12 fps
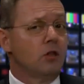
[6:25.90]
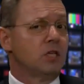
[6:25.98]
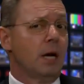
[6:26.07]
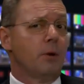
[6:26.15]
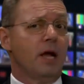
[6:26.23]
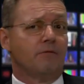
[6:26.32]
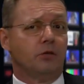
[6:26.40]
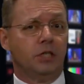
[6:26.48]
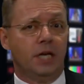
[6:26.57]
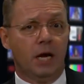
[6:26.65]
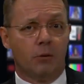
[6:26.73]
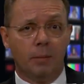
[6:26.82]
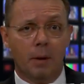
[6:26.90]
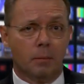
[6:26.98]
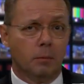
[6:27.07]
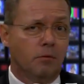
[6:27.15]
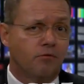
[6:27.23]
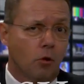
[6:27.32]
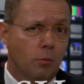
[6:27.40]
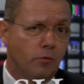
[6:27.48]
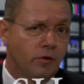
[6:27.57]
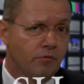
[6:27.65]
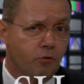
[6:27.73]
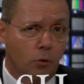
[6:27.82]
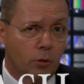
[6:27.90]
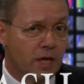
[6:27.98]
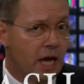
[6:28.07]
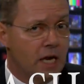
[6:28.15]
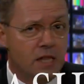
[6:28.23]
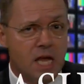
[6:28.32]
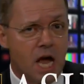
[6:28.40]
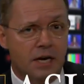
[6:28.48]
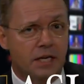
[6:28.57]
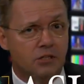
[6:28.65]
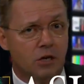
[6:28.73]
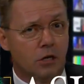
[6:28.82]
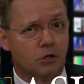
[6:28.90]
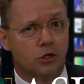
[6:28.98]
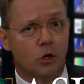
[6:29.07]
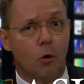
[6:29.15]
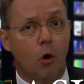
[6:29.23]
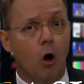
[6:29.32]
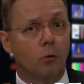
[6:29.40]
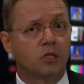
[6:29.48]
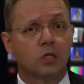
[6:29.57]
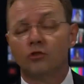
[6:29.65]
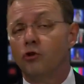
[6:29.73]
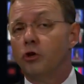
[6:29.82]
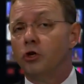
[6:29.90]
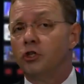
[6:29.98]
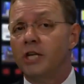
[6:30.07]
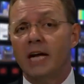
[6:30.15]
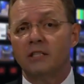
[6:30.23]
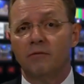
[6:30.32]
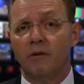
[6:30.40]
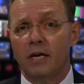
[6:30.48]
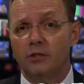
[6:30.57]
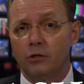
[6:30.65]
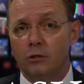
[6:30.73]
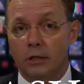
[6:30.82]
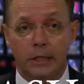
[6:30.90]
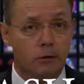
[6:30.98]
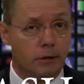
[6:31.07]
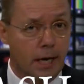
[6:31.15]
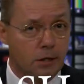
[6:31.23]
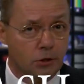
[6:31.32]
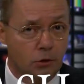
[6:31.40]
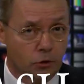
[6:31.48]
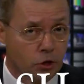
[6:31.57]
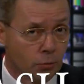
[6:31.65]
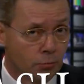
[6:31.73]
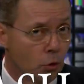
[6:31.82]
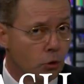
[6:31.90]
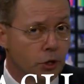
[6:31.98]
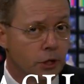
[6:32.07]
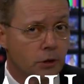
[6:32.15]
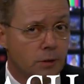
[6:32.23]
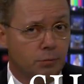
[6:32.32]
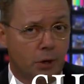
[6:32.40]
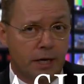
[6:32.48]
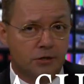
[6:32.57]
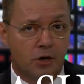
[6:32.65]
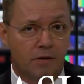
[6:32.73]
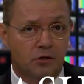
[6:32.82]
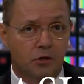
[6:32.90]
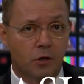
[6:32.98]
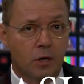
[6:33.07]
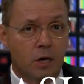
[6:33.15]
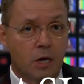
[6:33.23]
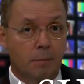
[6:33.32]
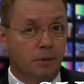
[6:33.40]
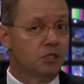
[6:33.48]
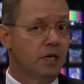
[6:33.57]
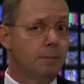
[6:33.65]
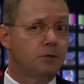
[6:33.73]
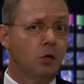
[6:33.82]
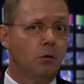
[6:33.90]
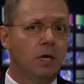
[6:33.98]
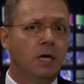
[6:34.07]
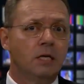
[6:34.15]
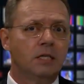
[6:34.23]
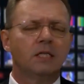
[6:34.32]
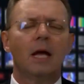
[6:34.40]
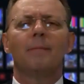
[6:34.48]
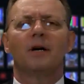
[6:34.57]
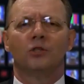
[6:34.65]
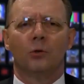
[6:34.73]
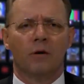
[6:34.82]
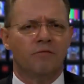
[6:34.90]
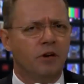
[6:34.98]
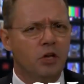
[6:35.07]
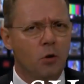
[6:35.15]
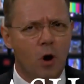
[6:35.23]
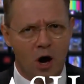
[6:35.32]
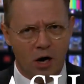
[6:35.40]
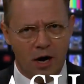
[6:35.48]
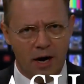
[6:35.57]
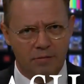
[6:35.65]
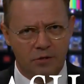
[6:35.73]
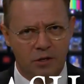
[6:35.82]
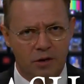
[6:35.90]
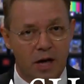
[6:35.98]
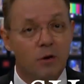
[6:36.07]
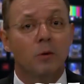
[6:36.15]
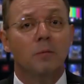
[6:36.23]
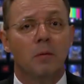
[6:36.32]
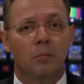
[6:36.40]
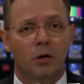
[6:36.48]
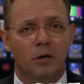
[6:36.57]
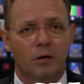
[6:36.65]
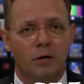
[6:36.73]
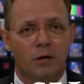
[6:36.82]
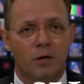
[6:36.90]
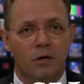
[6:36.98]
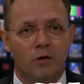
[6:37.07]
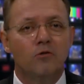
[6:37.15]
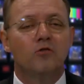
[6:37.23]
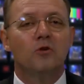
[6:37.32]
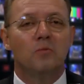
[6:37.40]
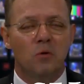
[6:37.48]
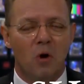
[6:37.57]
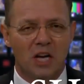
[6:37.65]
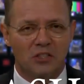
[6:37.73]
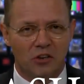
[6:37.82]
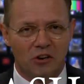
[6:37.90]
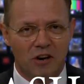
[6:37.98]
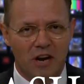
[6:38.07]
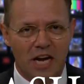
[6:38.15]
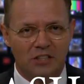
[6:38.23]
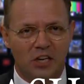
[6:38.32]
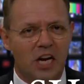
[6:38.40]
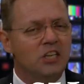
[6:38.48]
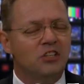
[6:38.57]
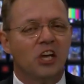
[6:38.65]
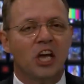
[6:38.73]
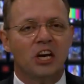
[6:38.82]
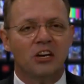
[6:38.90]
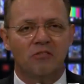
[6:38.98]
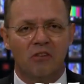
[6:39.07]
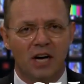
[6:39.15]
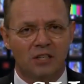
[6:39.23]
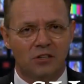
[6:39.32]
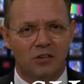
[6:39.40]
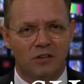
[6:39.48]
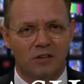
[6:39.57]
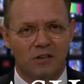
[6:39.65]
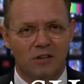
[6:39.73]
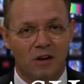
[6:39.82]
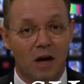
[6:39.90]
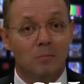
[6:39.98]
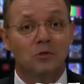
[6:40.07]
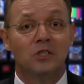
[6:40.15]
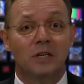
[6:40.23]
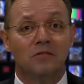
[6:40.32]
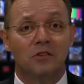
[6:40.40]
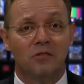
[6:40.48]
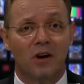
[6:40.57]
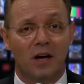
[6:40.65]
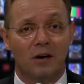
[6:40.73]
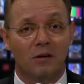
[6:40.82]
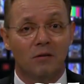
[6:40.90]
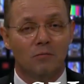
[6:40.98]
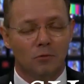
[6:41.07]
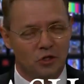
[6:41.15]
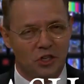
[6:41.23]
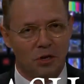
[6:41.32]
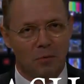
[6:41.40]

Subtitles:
all the time we have for today. Remember, before moving forward with any of the ideas on our show, always consult your tax advisor, legal counsel, or your broker-dealer compliance officer. Missed an episode? Just hop out to our video archives. And remember, you could be wiser as an educated advisor. I'm Steve Savant. We'll see you